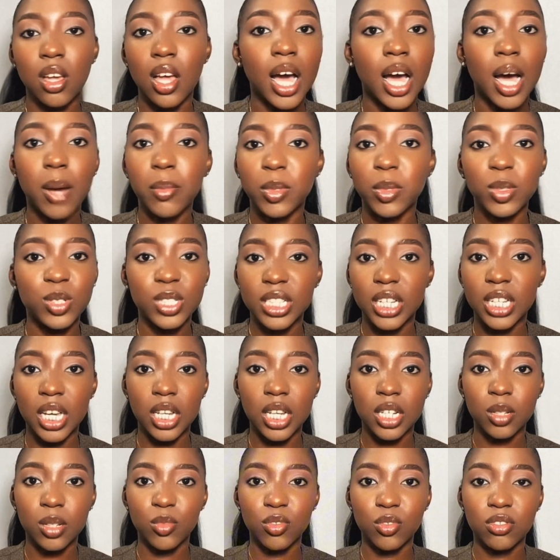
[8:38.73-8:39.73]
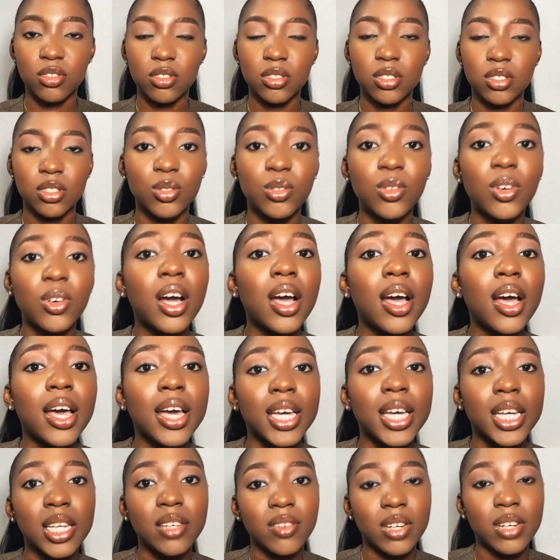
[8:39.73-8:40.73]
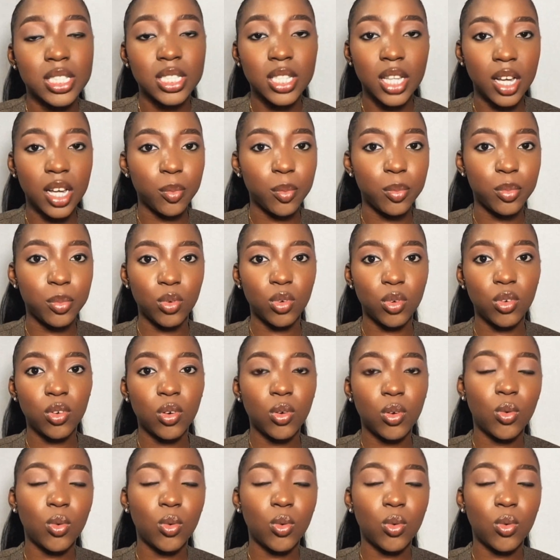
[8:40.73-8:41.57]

I'm not doing that anymore. So if I start a book